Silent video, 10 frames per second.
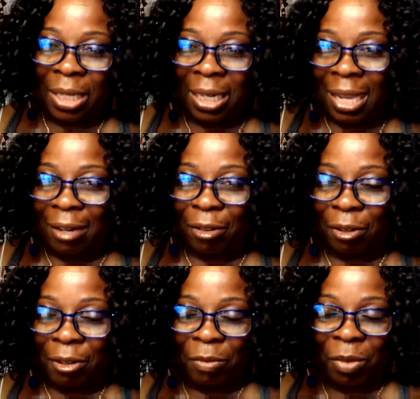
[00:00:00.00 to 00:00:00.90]
And I don't
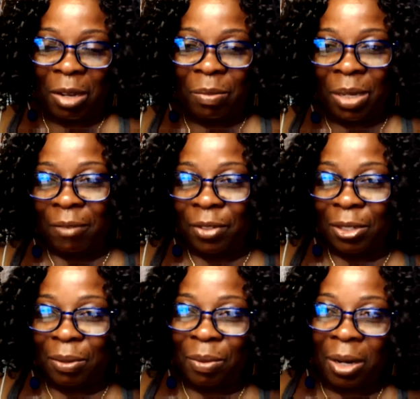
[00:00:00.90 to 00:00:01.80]
know how many of us
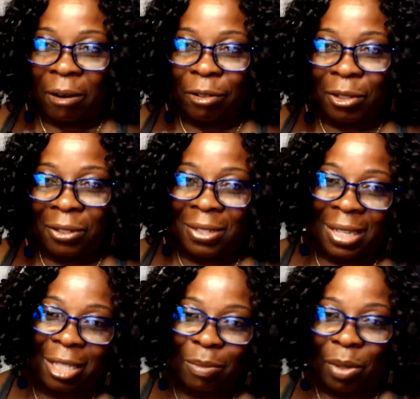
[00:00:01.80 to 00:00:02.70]
know what ROTC is,